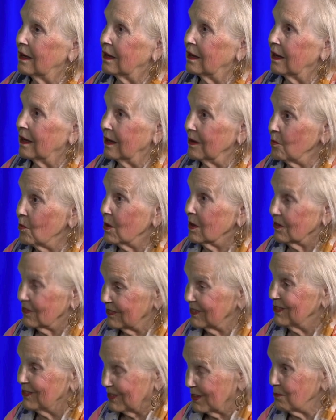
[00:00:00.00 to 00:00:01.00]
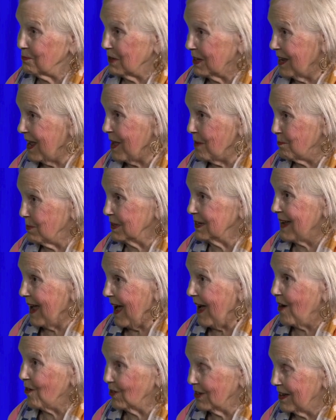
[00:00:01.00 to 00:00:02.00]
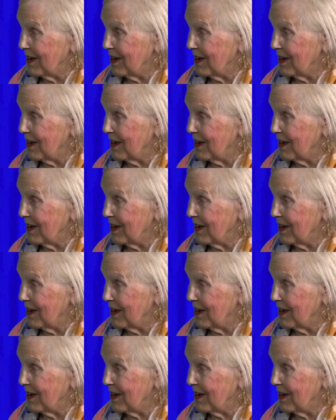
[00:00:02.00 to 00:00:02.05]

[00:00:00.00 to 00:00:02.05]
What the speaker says: I want to see something happen now and